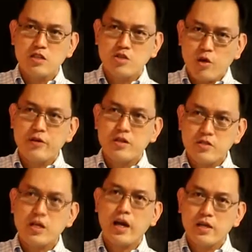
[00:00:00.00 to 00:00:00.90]
a historical
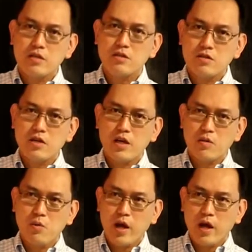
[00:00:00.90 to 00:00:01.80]
site.
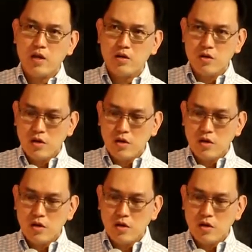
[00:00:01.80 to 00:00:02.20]
Okay, where